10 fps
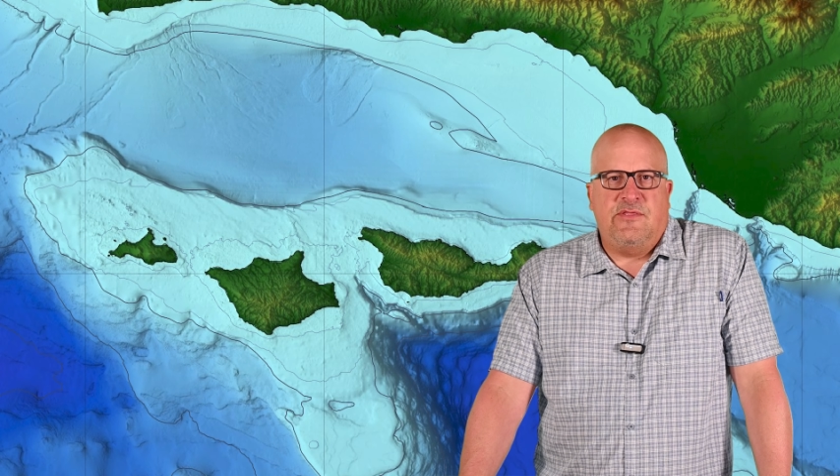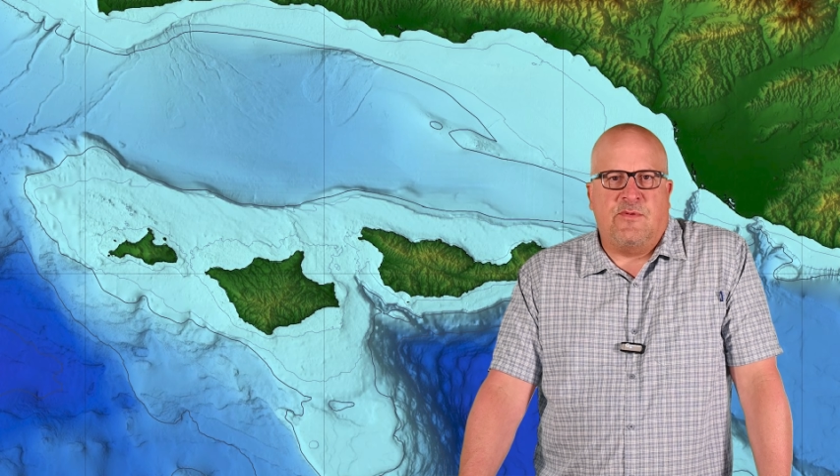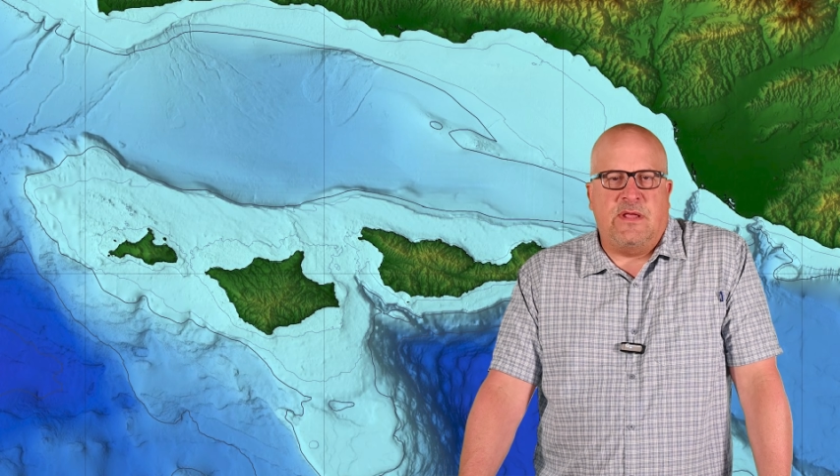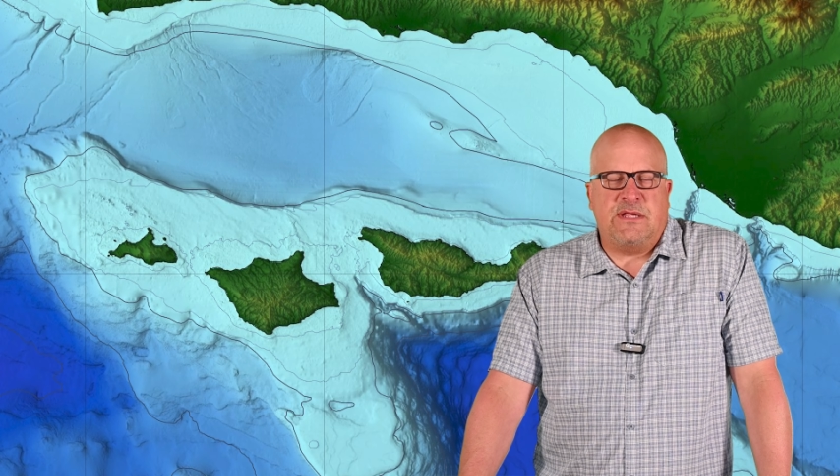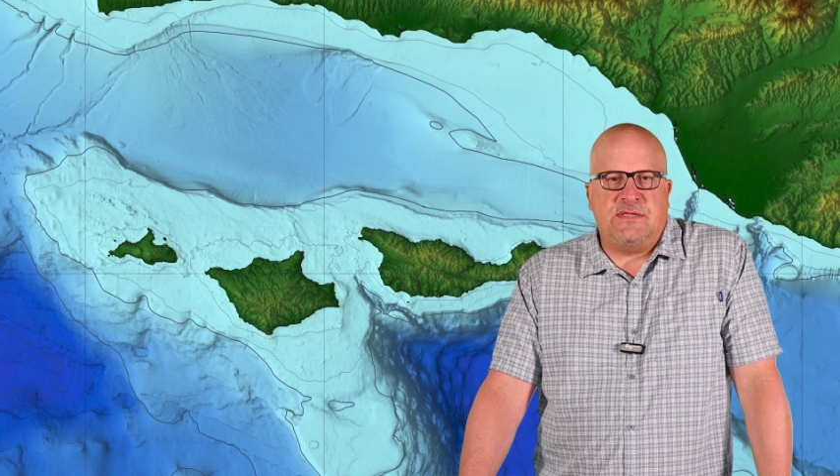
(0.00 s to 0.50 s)
the
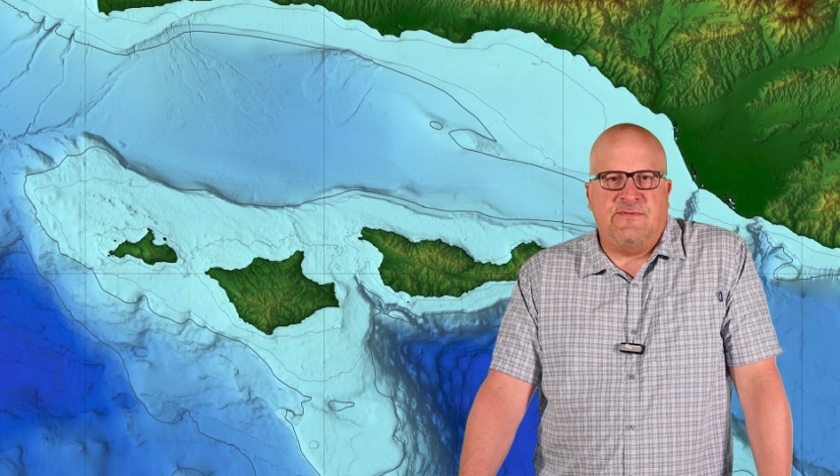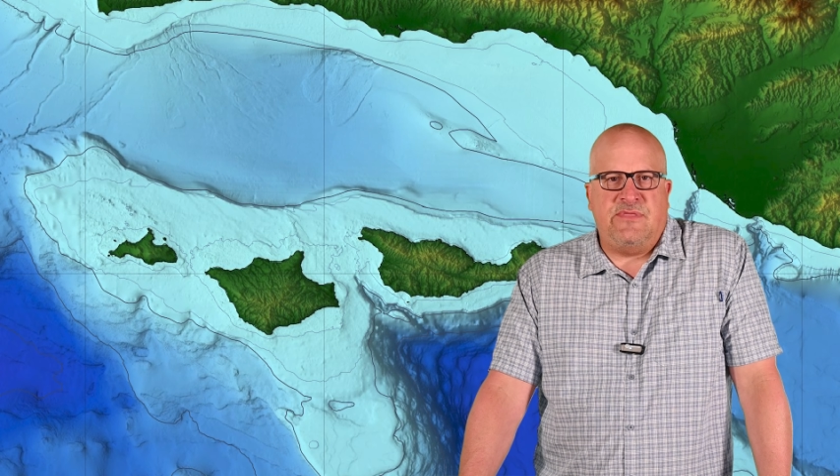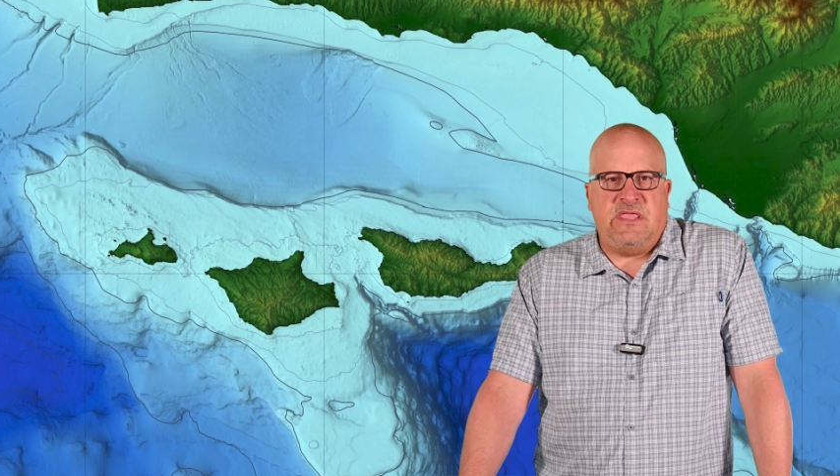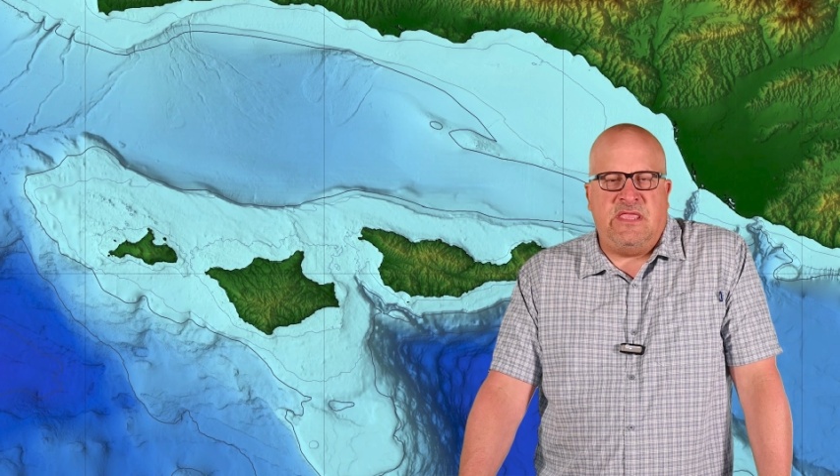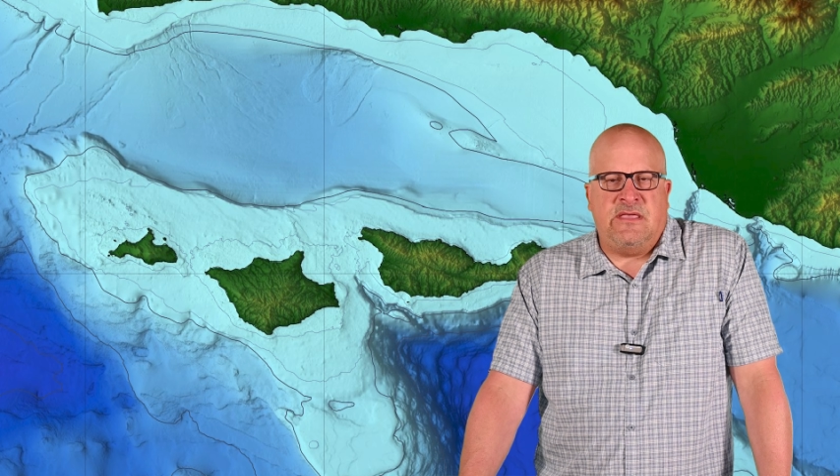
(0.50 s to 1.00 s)
rest of
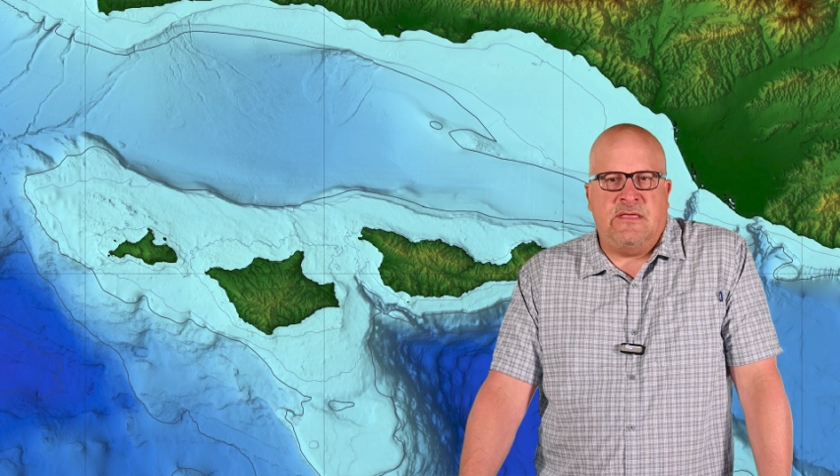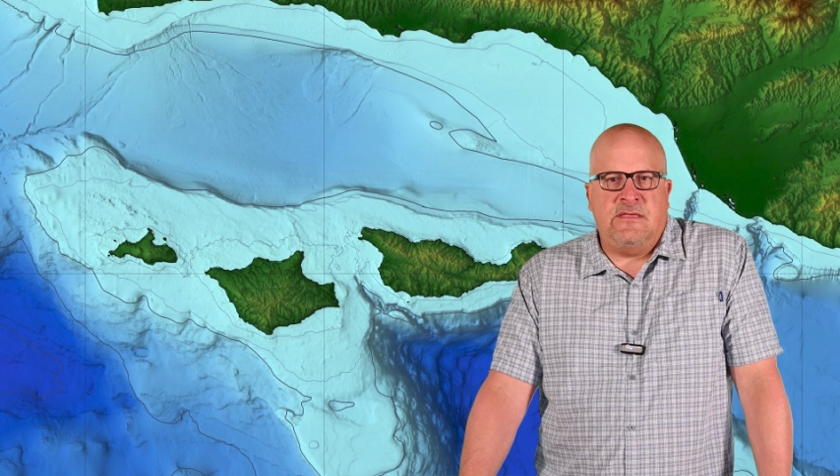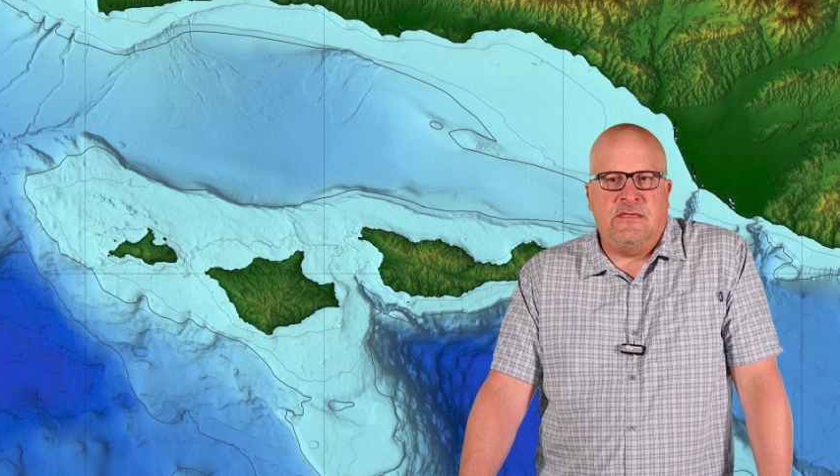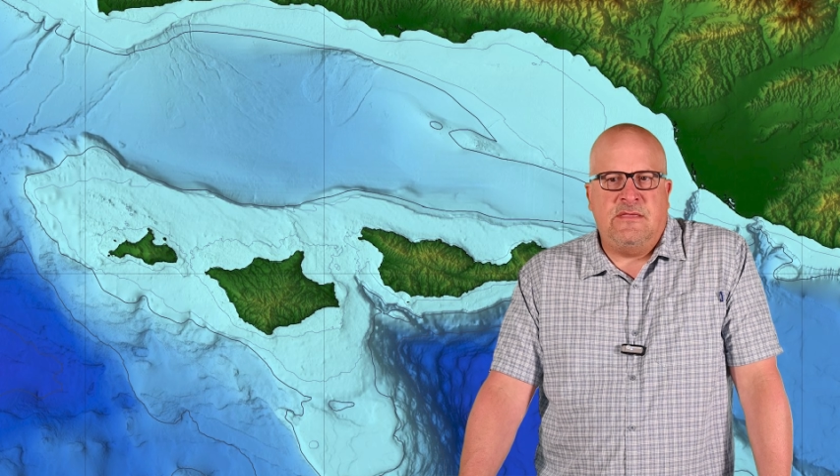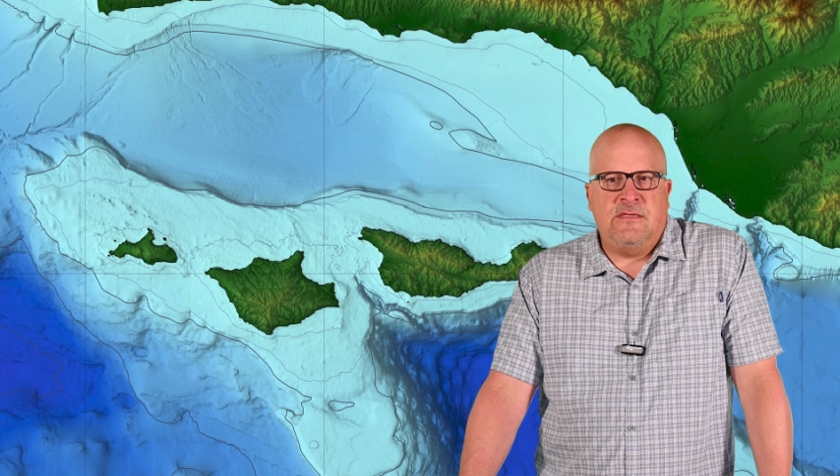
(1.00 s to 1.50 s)
the uh,